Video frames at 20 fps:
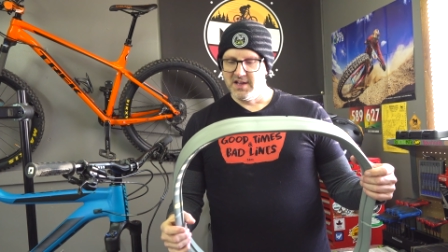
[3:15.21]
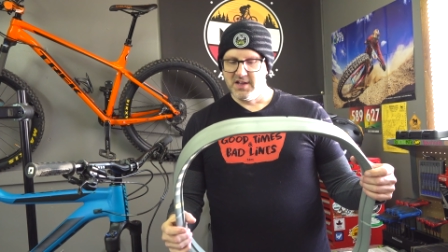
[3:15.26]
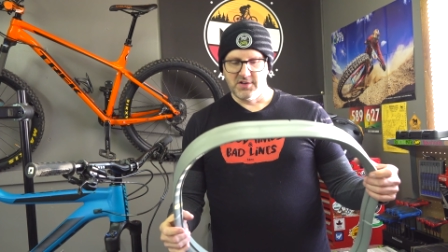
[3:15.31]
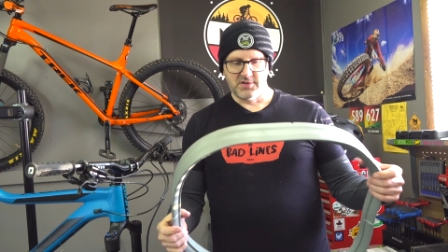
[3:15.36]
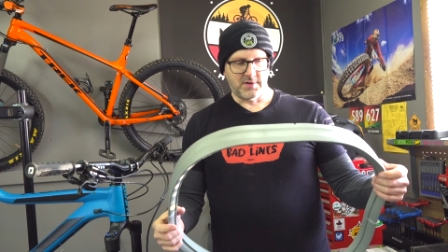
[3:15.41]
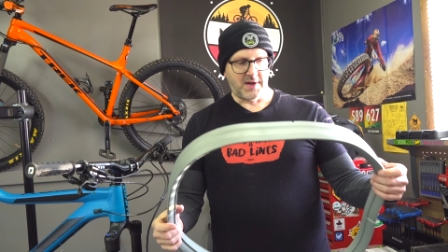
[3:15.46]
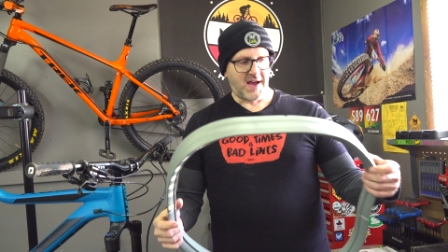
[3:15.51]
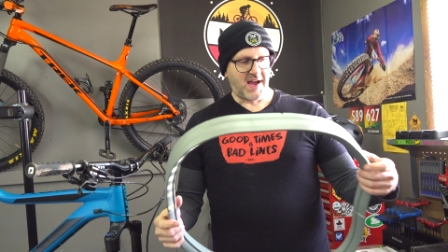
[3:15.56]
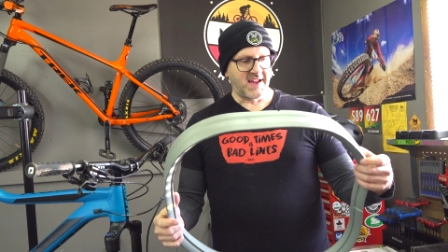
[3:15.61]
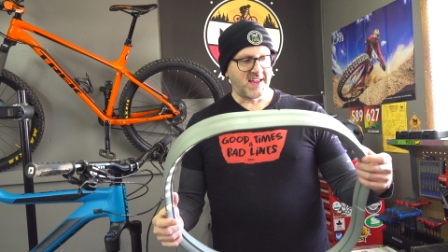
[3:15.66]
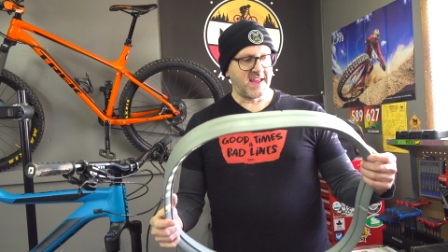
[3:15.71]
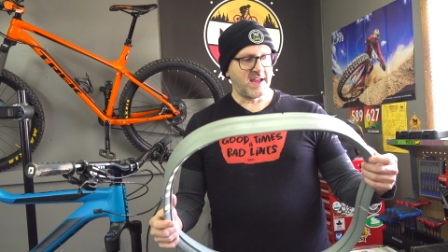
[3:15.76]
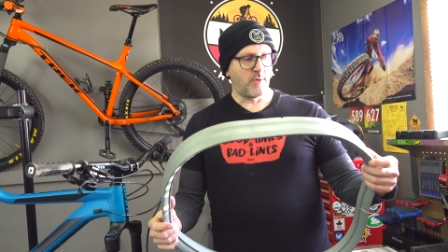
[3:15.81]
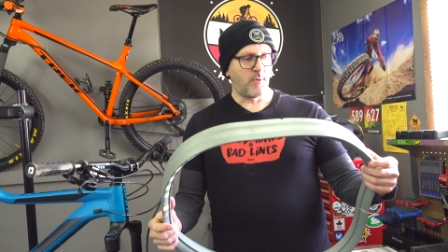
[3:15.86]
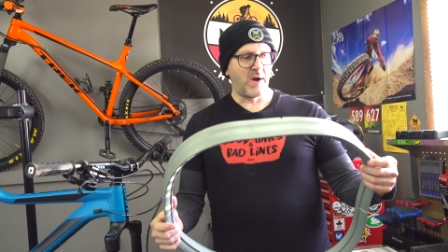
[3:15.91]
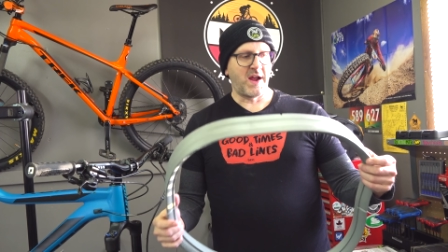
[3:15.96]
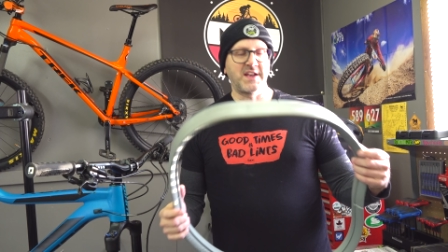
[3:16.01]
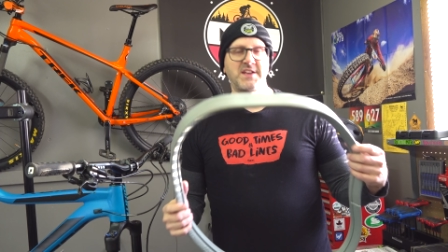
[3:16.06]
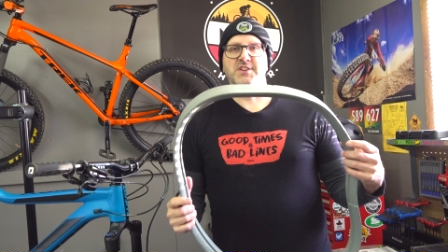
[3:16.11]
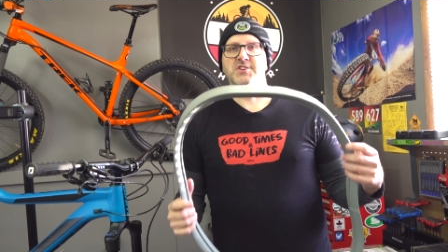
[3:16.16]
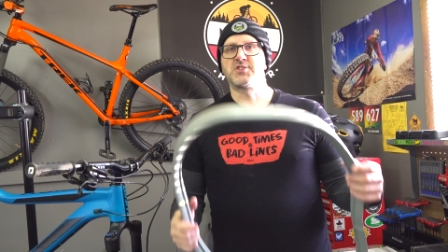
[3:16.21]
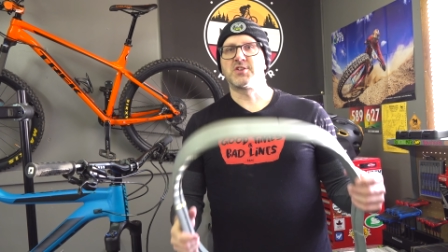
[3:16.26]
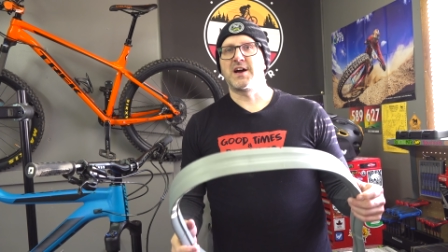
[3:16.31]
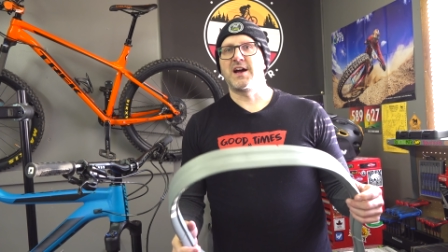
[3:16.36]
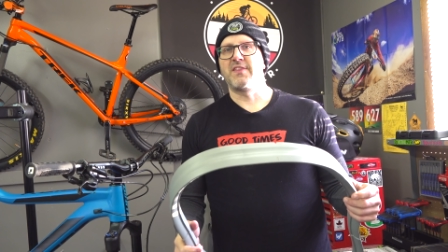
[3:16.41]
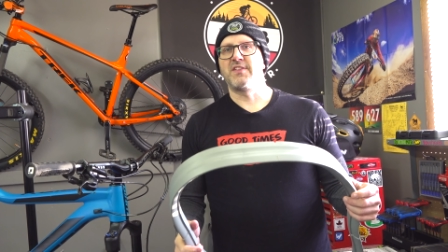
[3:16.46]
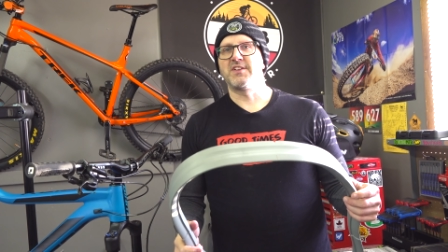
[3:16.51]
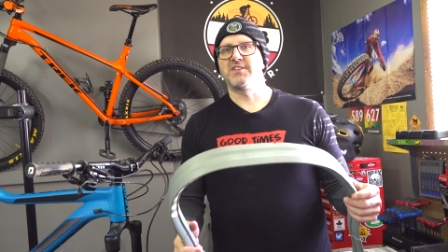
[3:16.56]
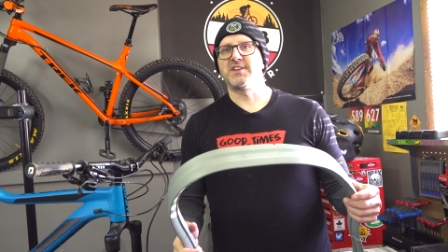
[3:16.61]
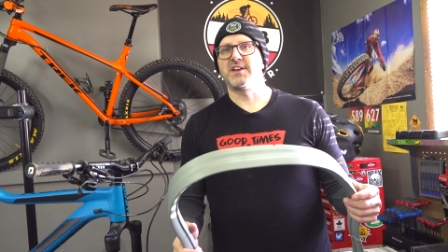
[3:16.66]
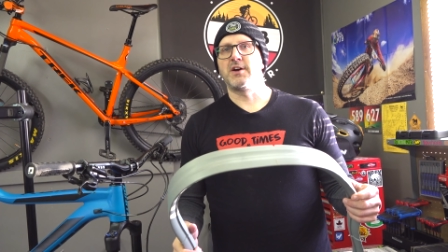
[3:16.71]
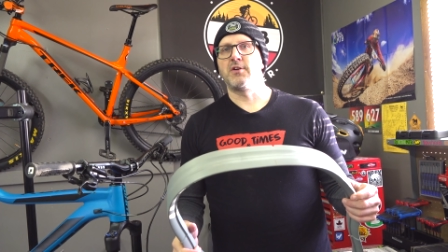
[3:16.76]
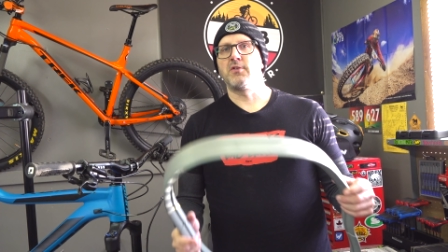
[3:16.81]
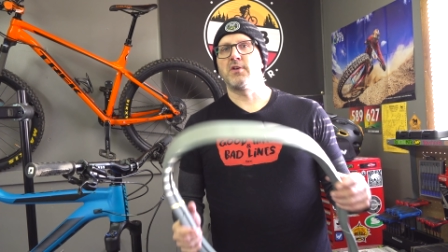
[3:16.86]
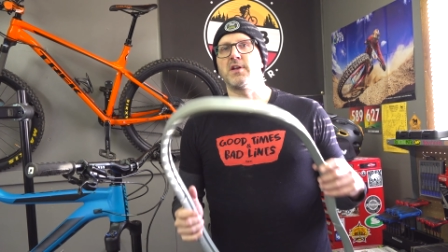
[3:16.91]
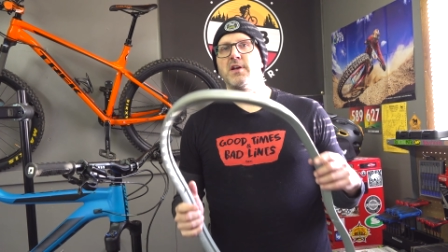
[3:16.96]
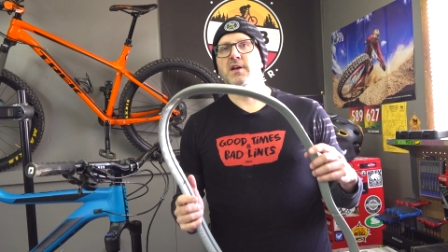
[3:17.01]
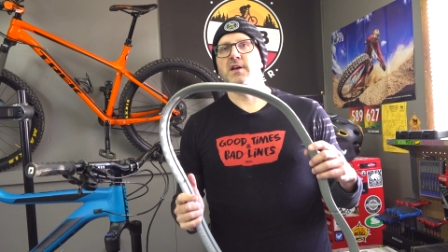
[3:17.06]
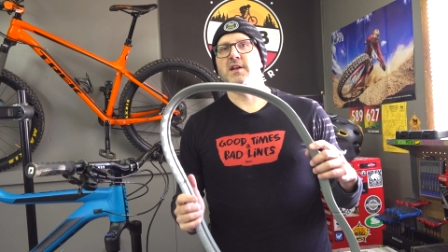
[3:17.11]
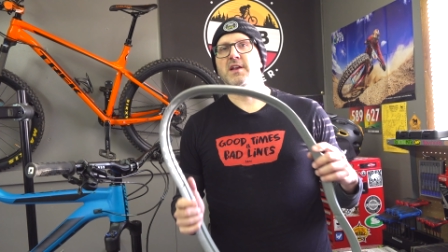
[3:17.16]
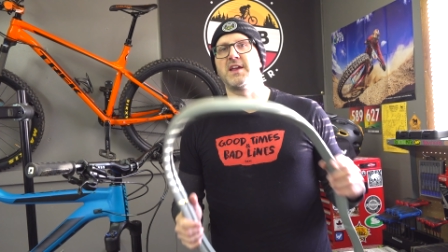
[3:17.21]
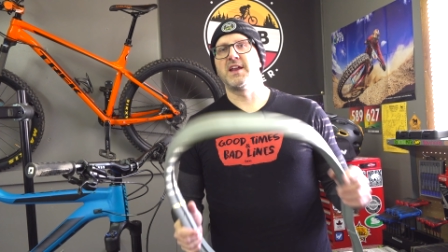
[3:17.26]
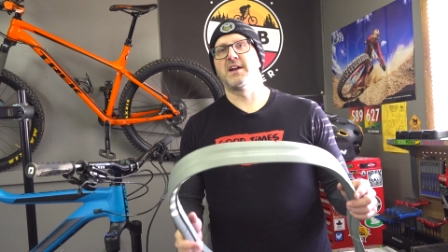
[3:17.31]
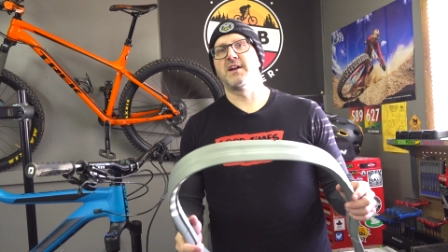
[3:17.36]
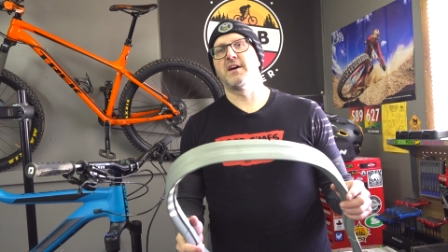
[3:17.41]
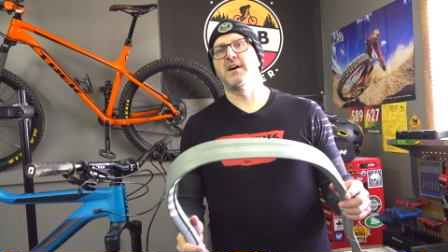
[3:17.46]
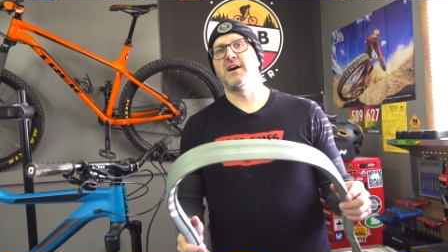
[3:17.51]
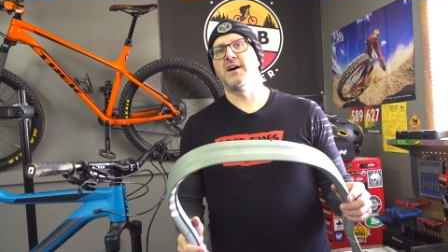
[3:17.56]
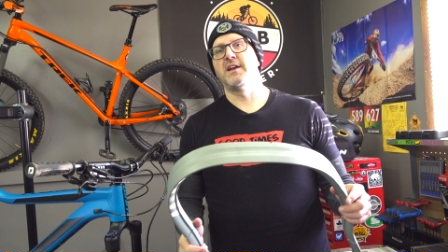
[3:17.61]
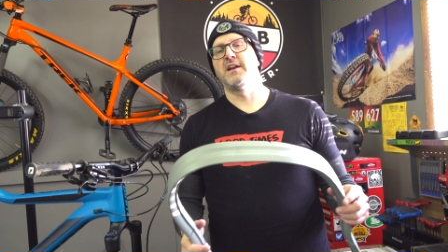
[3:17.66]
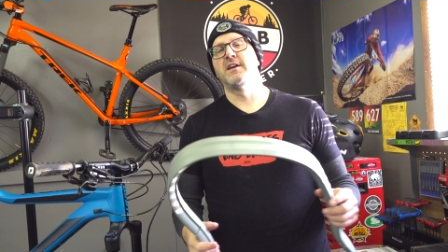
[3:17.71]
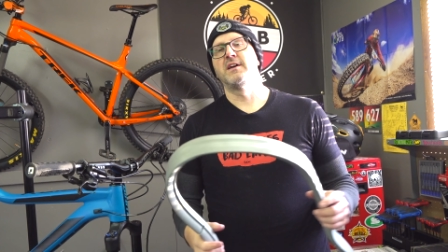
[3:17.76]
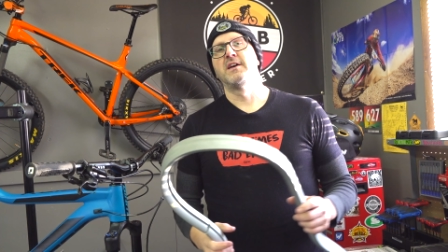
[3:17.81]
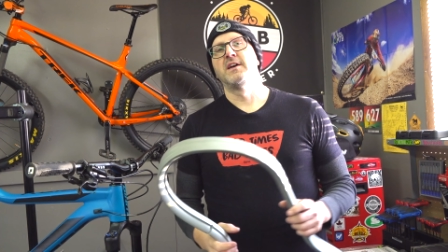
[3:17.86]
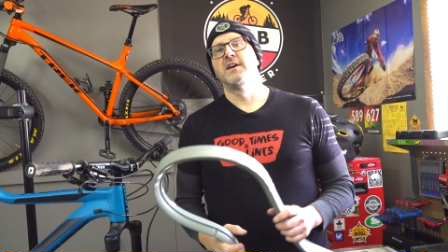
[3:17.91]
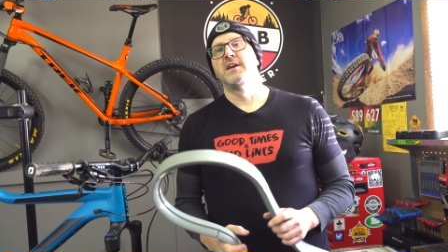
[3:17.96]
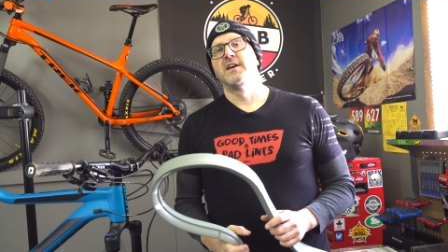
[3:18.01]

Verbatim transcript: So I can't wait to try this out, get it on,